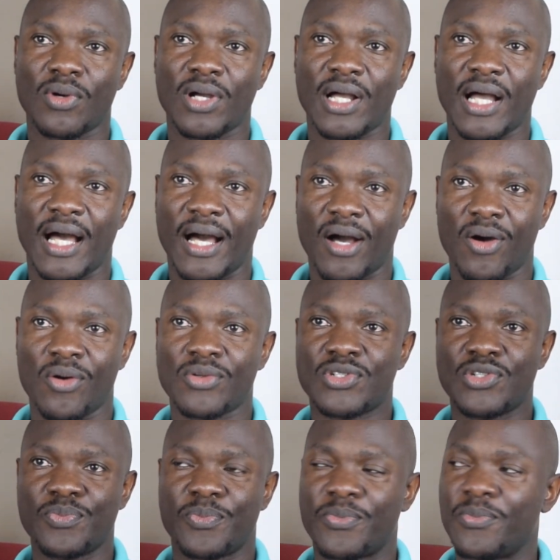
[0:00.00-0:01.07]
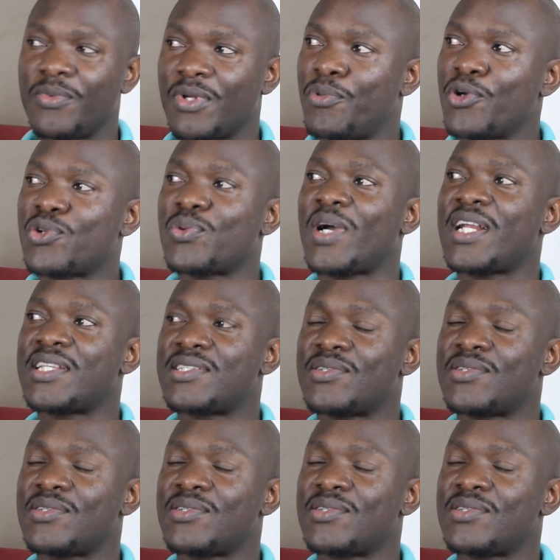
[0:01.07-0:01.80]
how to put words